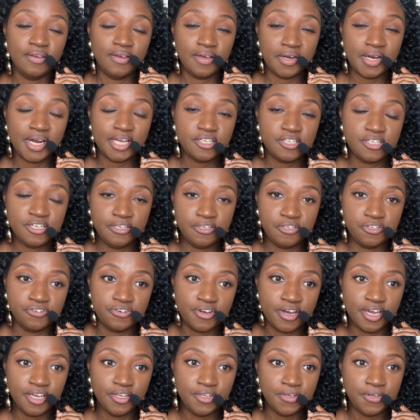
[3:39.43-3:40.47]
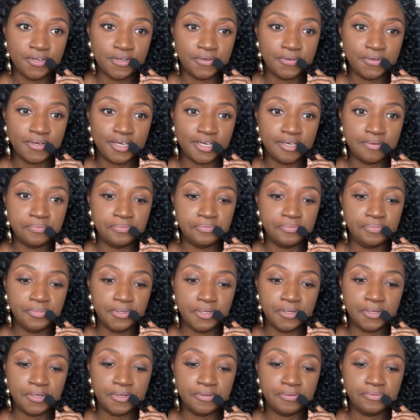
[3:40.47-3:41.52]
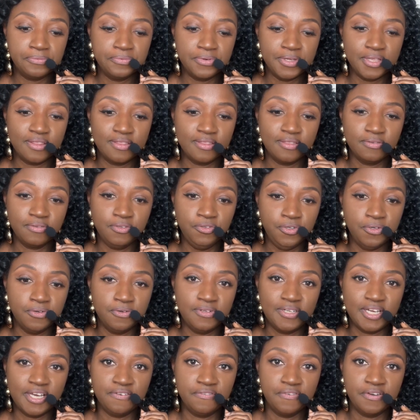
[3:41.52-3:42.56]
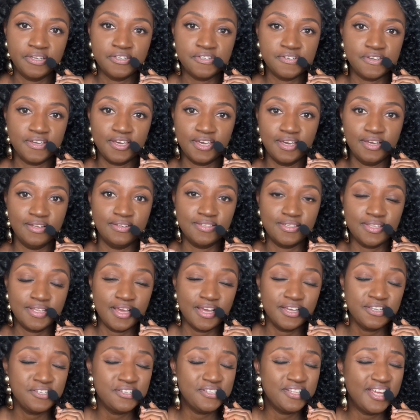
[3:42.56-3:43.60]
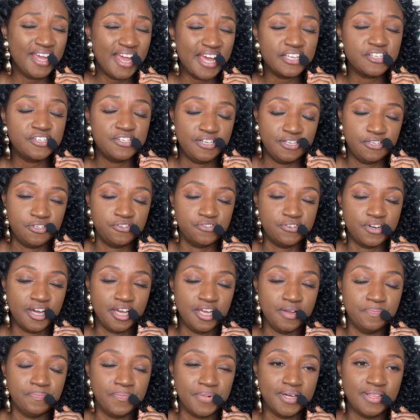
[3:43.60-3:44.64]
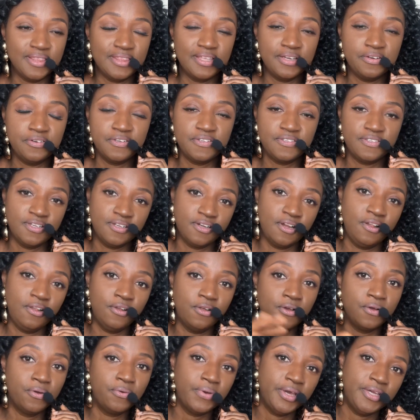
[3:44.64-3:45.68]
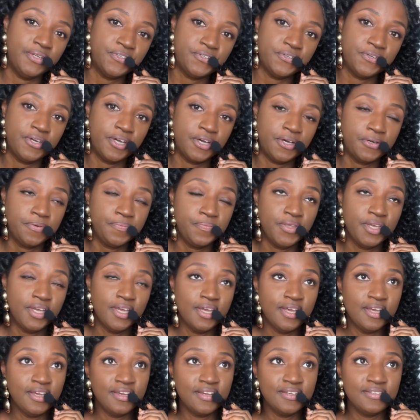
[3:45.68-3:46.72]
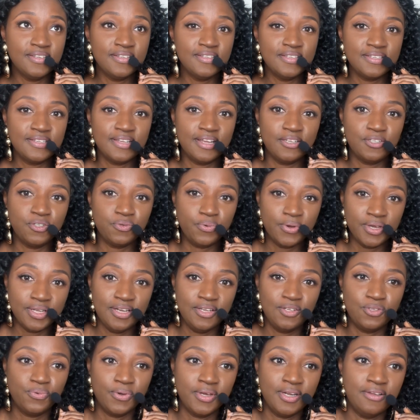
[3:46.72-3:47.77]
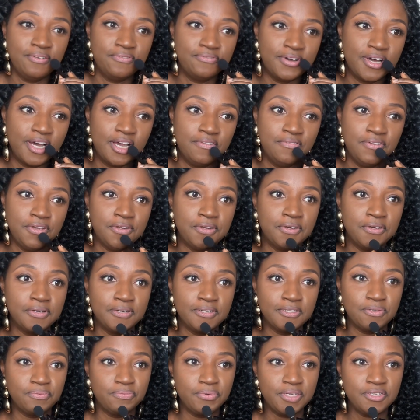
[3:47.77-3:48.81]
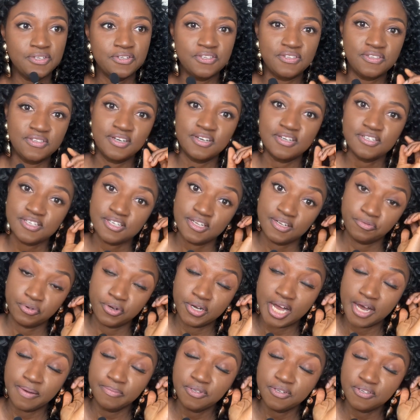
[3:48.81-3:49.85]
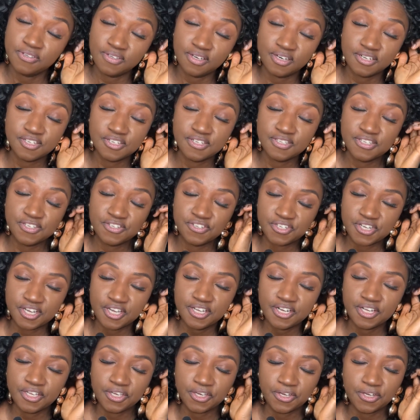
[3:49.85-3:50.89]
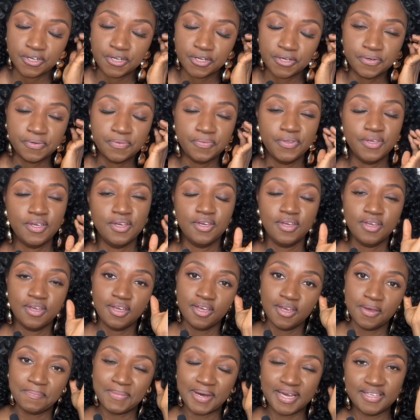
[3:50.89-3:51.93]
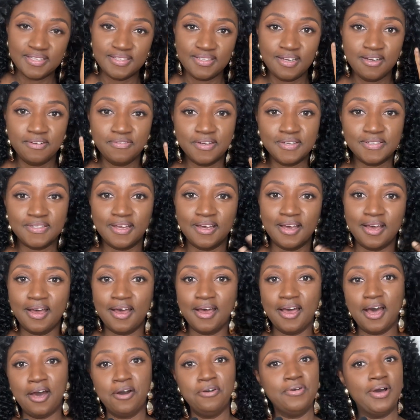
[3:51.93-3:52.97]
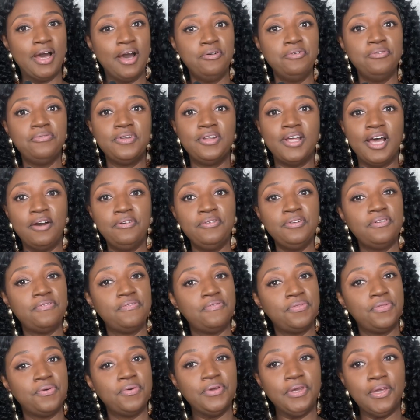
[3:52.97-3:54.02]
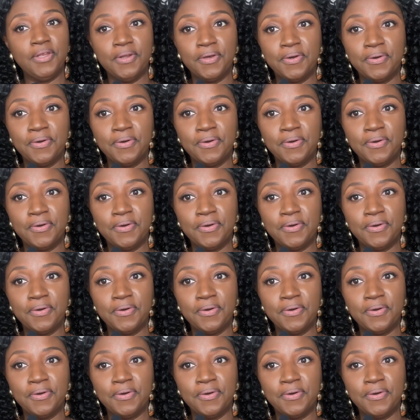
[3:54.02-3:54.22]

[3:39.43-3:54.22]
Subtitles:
are actually trying. With neurodivergent kids, they're actually trying, but there is still a long way to go, because this is like 2025. Because we just starting, or I'm just starting this journey. Myself, because I would have thought,